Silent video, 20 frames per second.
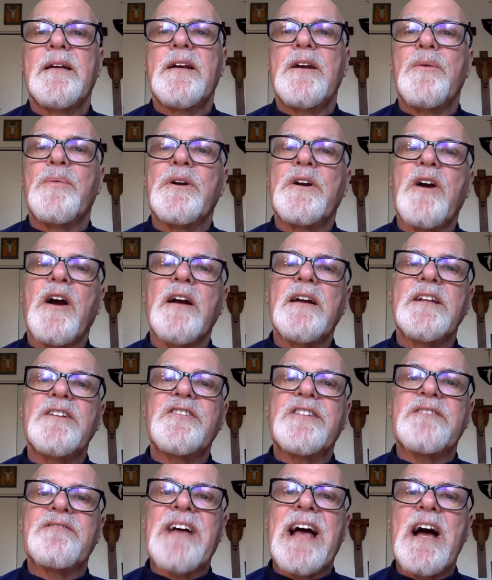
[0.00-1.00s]

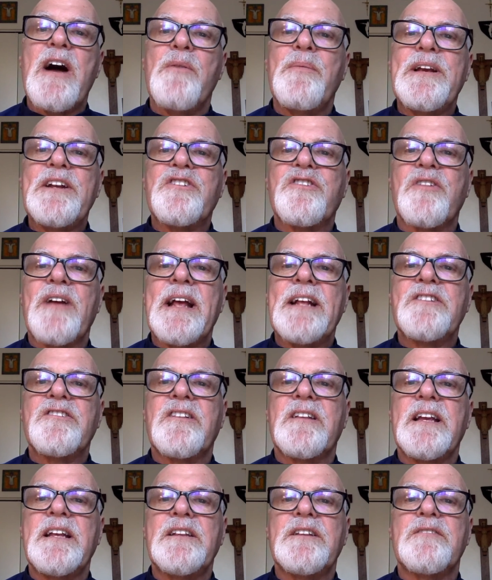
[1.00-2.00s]
Regardless of how we
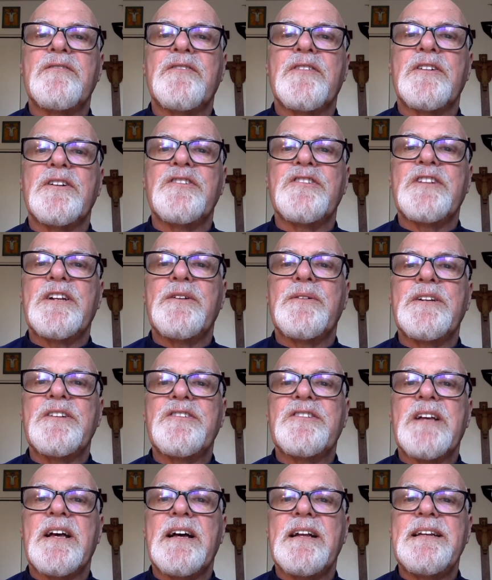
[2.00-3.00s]
translate the verse, there
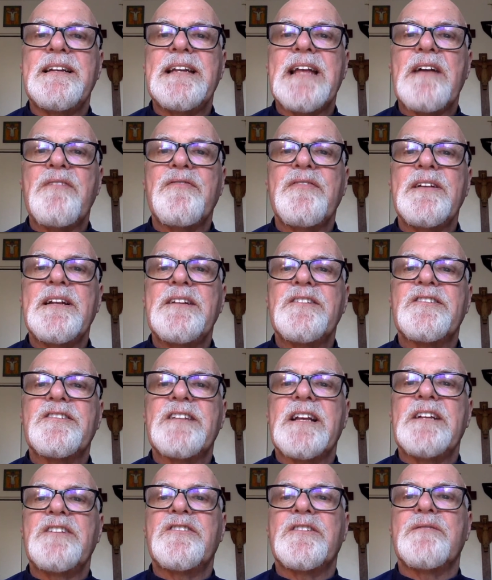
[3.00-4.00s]
is a definite
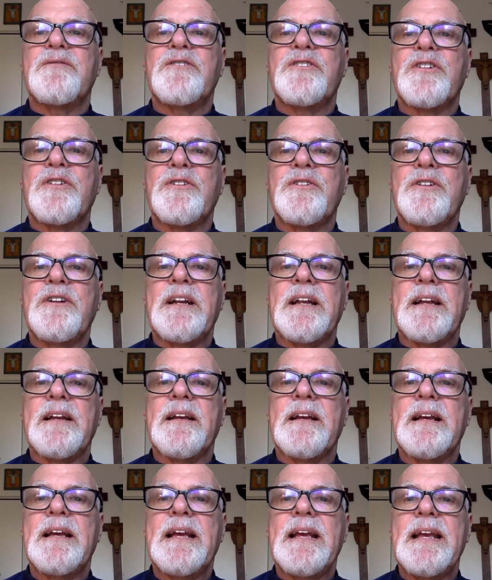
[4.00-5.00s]
sense of
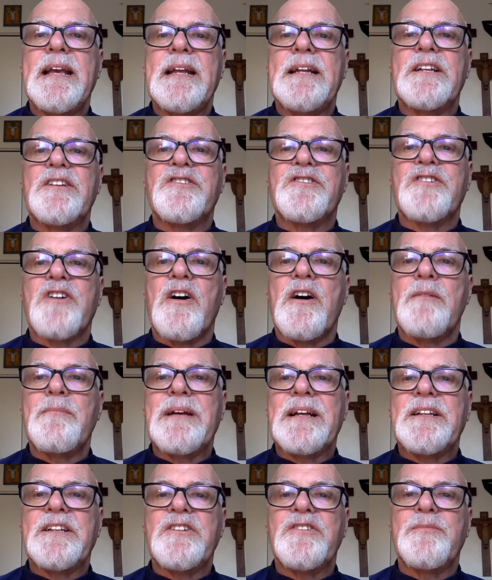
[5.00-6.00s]
turning in the psalm
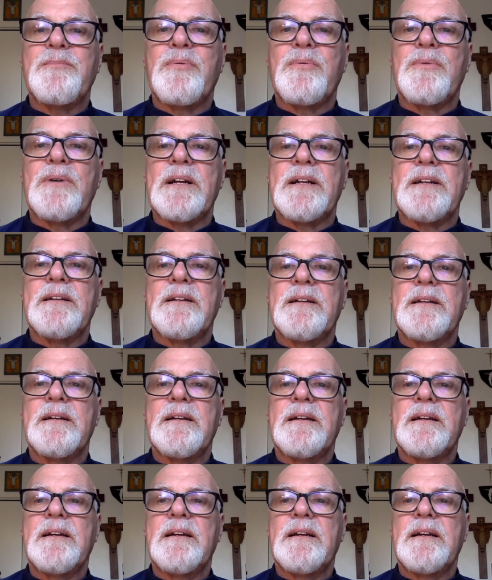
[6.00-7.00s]
at this point.
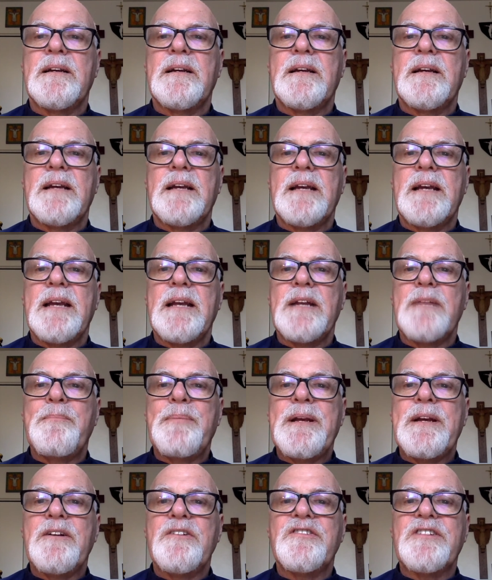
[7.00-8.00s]
It
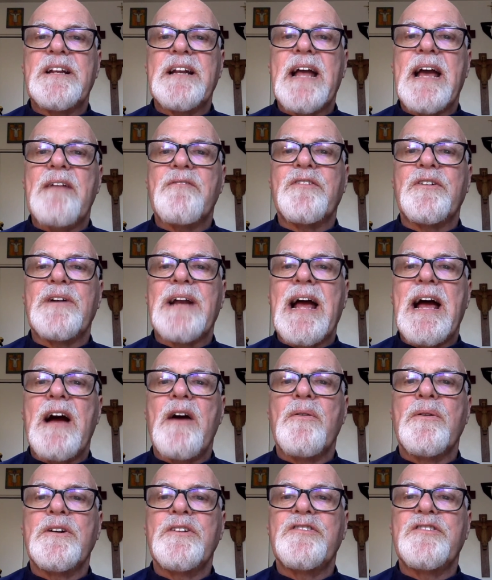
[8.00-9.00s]
appears that after
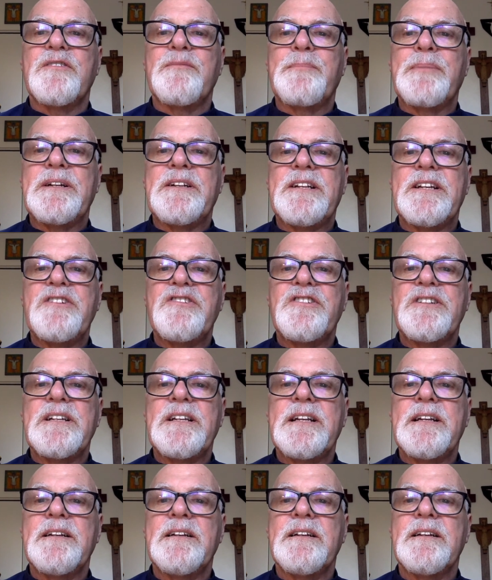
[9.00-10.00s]
hours of
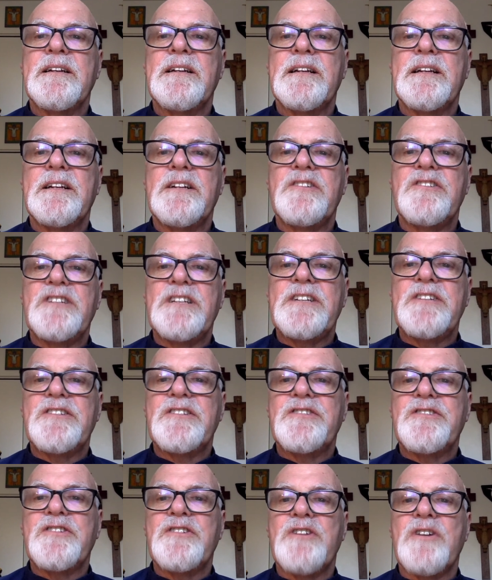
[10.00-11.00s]
petitioning,
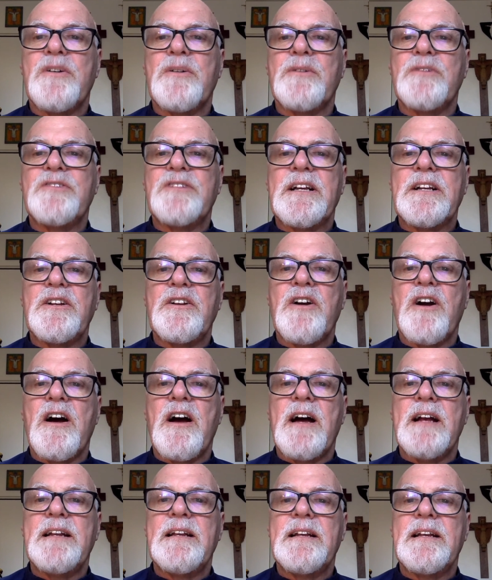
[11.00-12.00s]
Jesus knows that
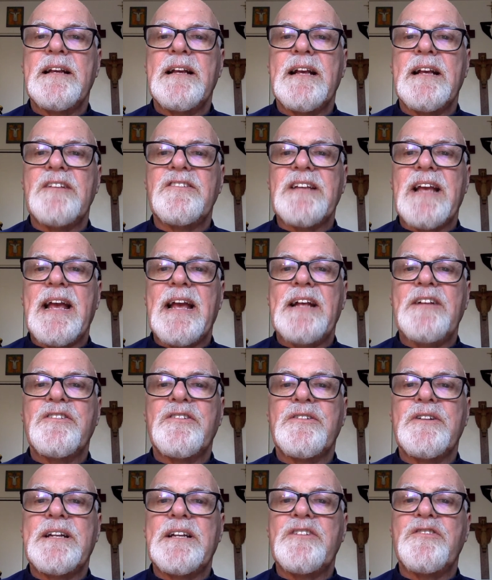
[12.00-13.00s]
God has
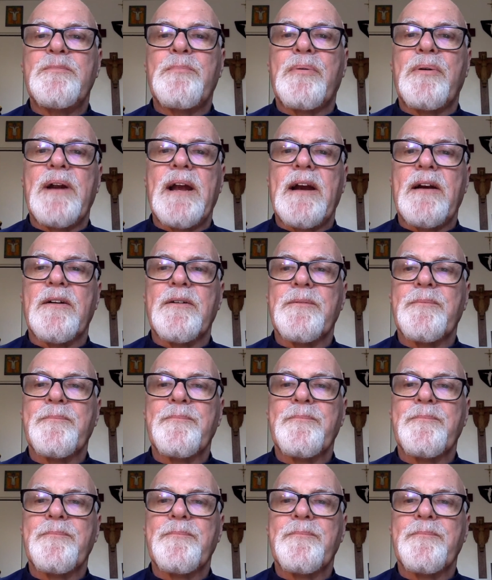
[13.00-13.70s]
answered his prayer.